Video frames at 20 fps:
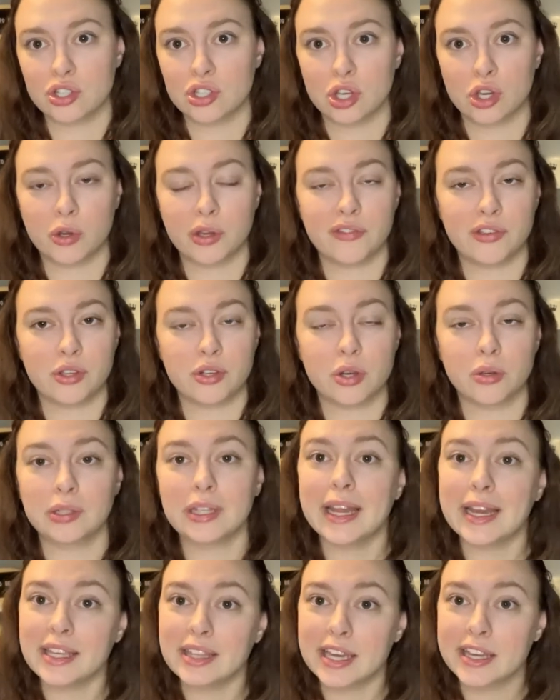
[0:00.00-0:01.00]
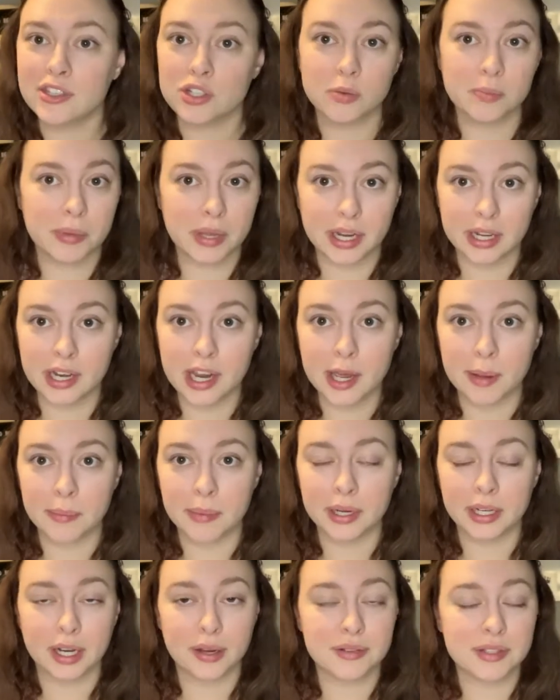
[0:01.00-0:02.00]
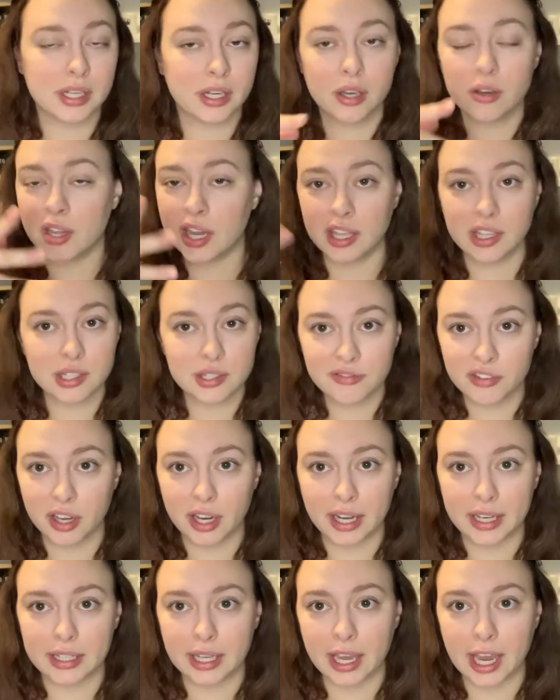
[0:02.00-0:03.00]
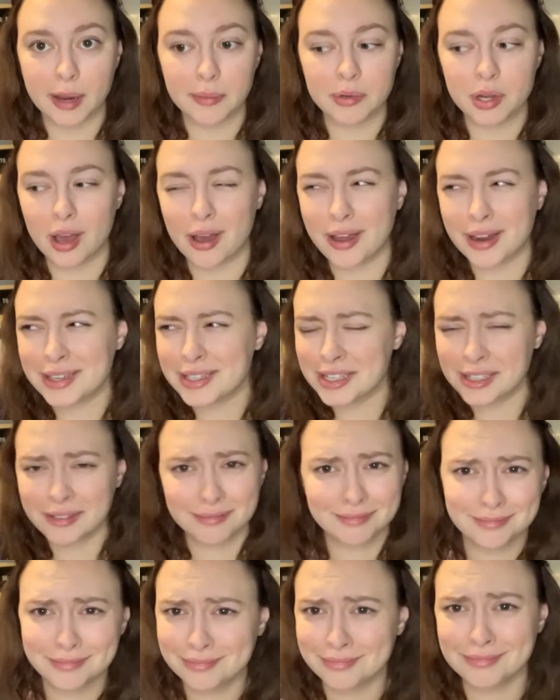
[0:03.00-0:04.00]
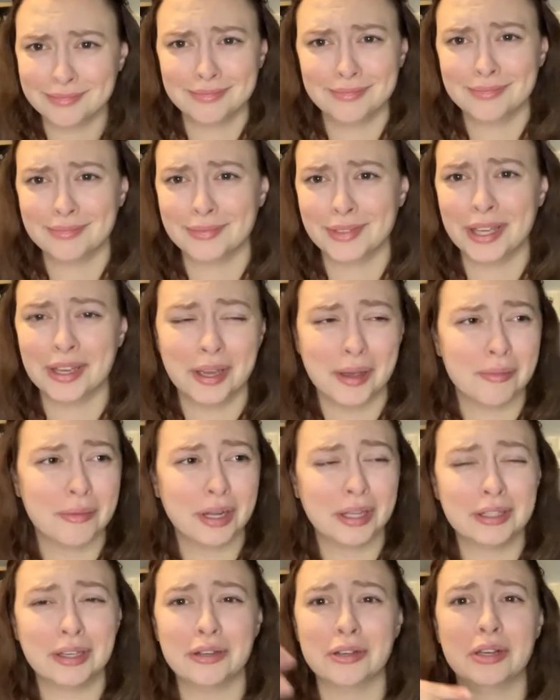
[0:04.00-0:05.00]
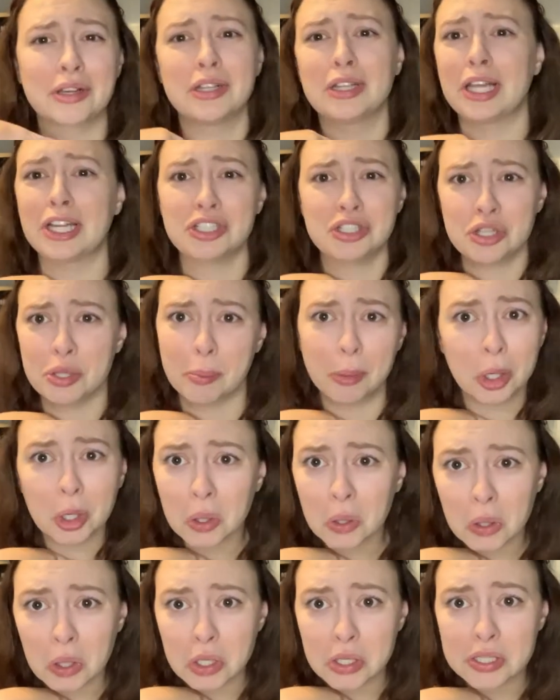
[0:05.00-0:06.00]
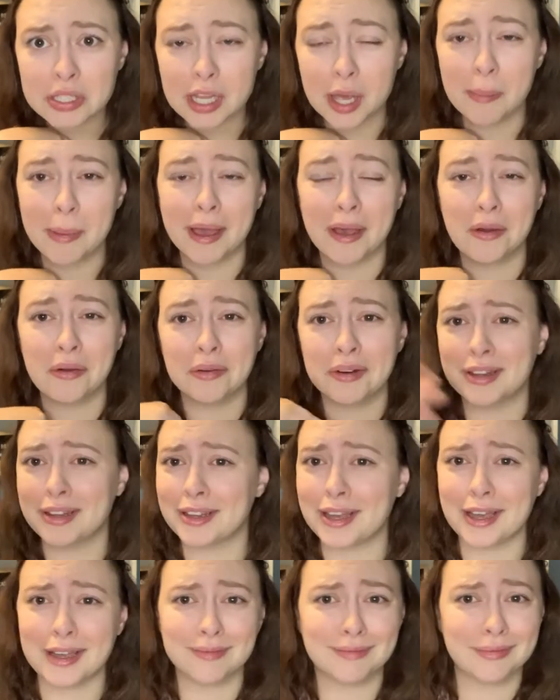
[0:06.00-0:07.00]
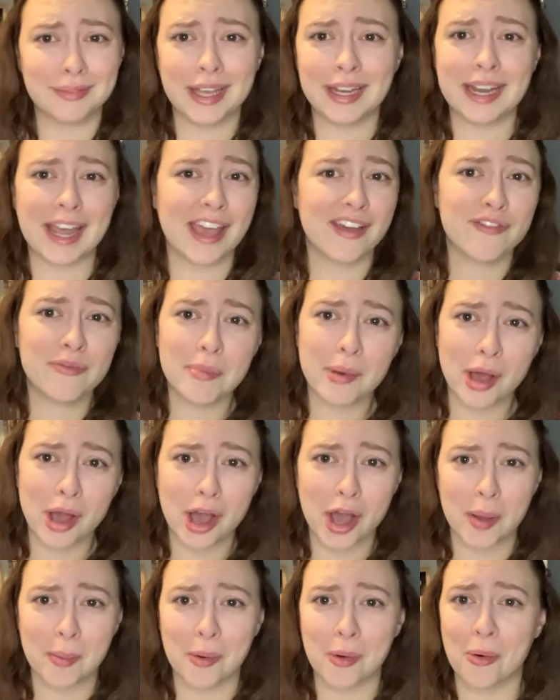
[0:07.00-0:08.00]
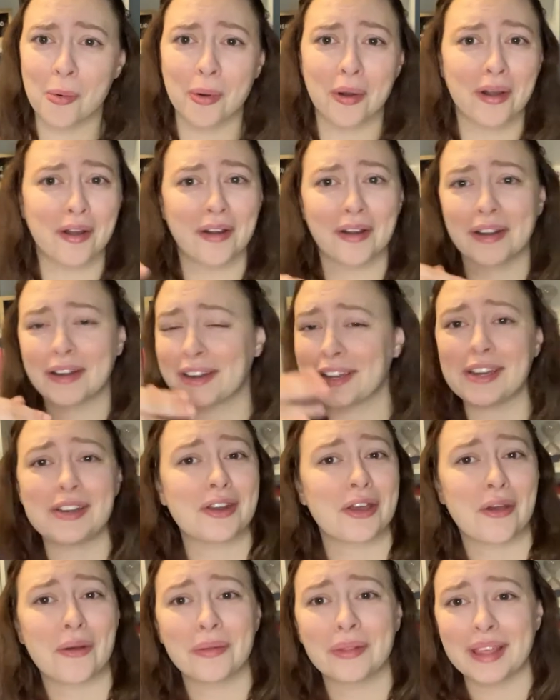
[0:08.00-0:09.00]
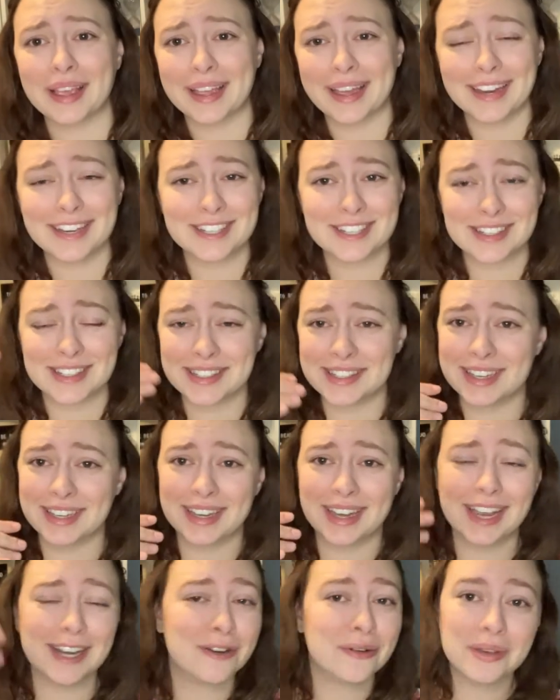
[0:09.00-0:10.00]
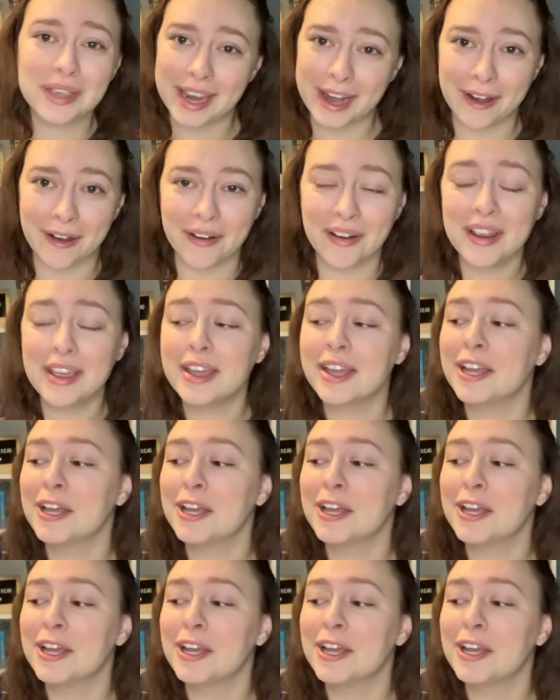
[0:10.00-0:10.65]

So if you don't like that, don't pick it up. And I was like, okay, that's fine. Like I'm not gonna clutch the pearls about an F-bomb or, you know, like I don't care.